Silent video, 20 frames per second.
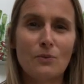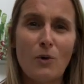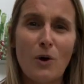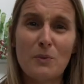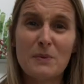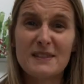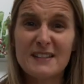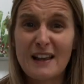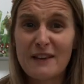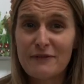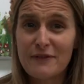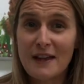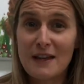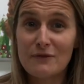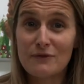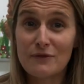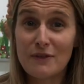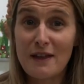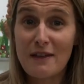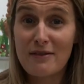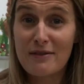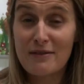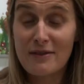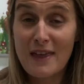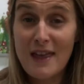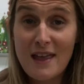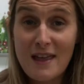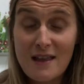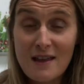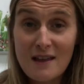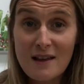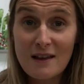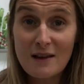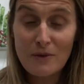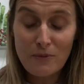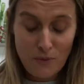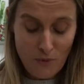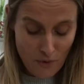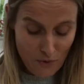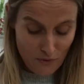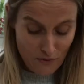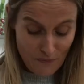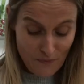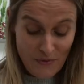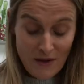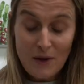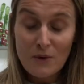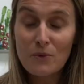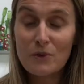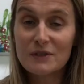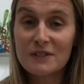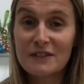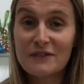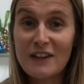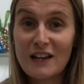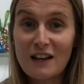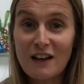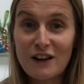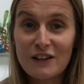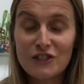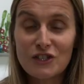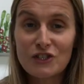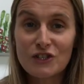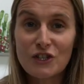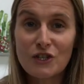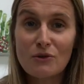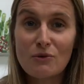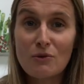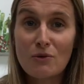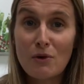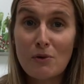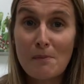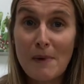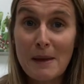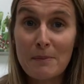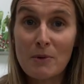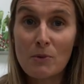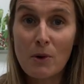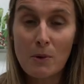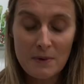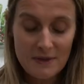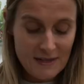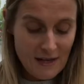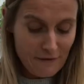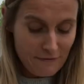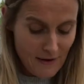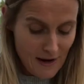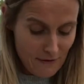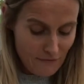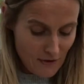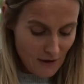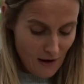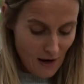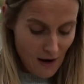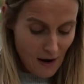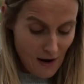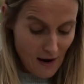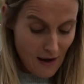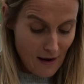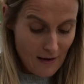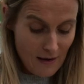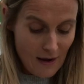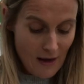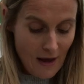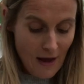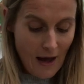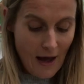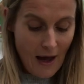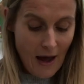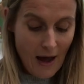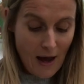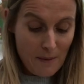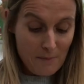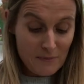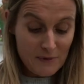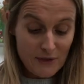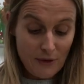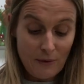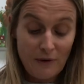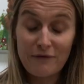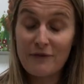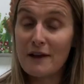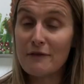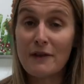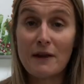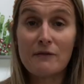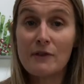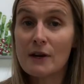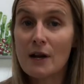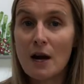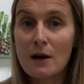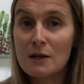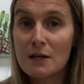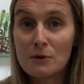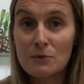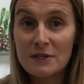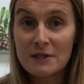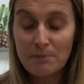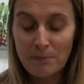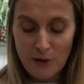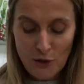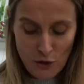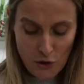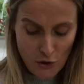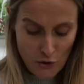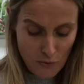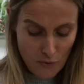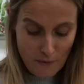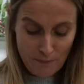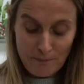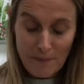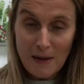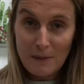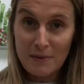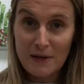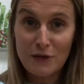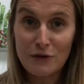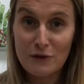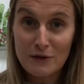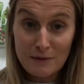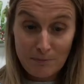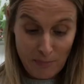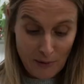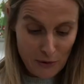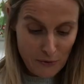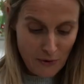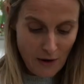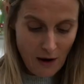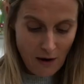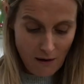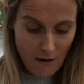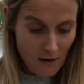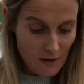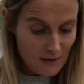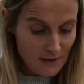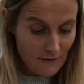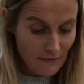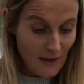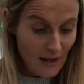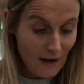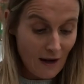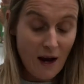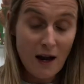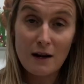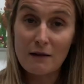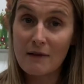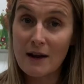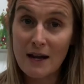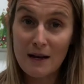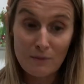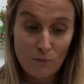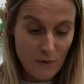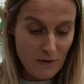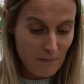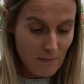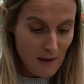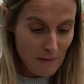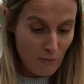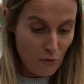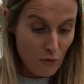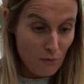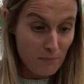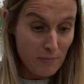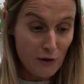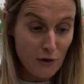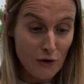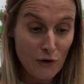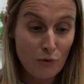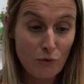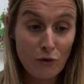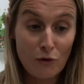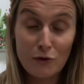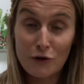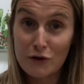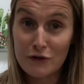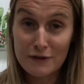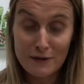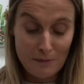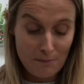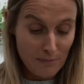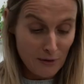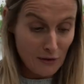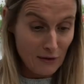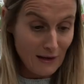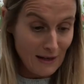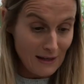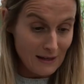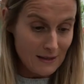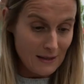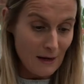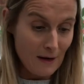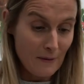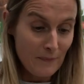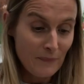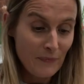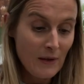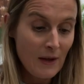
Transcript: what was their favourite thing, what did they like to do, or maybe what was their favourite colour. So if their favourite colour was blue, maybe use blue card and then colour it in with a bit more blue, or use some blue glitter.